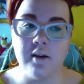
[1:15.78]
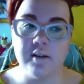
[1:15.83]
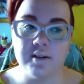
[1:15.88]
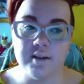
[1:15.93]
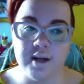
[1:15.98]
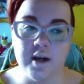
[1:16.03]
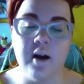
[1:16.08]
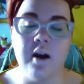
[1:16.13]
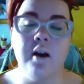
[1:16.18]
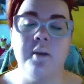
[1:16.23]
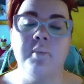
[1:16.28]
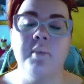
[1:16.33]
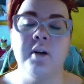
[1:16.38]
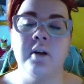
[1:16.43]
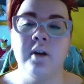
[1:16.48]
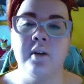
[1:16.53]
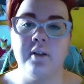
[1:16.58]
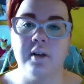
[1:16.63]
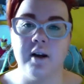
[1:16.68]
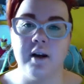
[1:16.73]

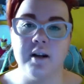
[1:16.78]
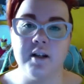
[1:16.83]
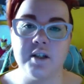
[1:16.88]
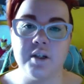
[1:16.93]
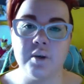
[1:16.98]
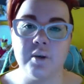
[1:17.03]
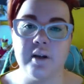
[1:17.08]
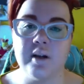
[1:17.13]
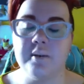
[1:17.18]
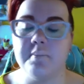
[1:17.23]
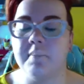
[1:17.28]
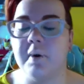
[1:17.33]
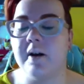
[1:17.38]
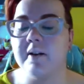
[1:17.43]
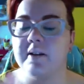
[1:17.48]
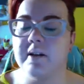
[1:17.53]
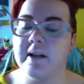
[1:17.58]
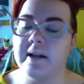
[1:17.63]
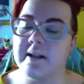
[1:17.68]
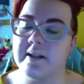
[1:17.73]
time that I took it,
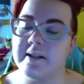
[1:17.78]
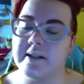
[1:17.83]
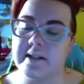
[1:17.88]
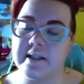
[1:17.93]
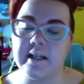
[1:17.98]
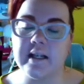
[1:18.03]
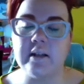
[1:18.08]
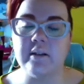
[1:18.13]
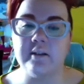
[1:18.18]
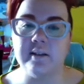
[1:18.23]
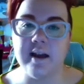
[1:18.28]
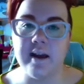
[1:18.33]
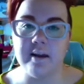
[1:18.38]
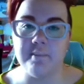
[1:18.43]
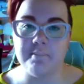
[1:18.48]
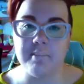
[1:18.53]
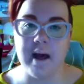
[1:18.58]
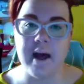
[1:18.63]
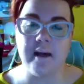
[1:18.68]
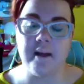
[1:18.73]
but it still
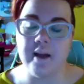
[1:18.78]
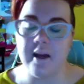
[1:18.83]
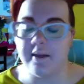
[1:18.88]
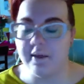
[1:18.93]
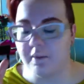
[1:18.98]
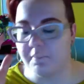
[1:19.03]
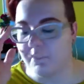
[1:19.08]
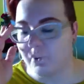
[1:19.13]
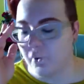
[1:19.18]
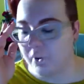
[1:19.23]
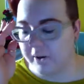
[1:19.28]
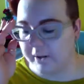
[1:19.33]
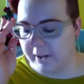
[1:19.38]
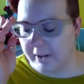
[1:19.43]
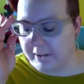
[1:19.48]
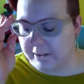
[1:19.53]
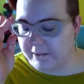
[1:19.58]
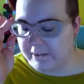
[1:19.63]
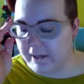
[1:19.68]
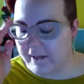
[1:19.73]
came back. And the point
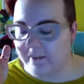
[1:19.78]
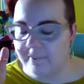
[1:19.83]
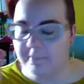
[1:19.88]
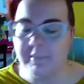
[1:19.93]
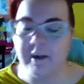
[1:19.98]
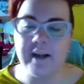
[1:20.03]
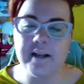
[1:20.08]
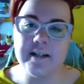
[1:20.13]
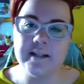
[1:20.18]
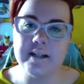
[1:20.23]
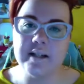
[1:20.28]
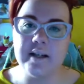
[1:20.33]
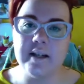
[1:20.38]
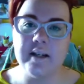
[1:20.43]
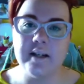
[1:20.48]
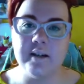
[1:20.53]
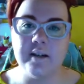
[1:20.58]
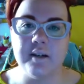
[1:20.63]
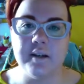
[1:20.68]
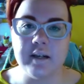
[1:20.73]
is that my
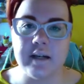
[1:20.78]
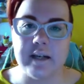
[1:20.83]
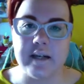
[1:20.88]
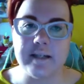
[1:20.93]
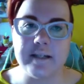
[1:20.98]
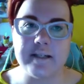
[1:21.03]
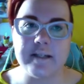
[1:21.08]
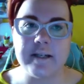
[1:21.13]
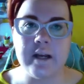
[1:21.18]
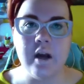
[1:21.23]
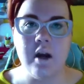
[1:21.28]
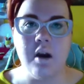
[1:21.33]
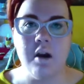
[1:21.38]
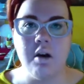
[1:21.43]
skin needs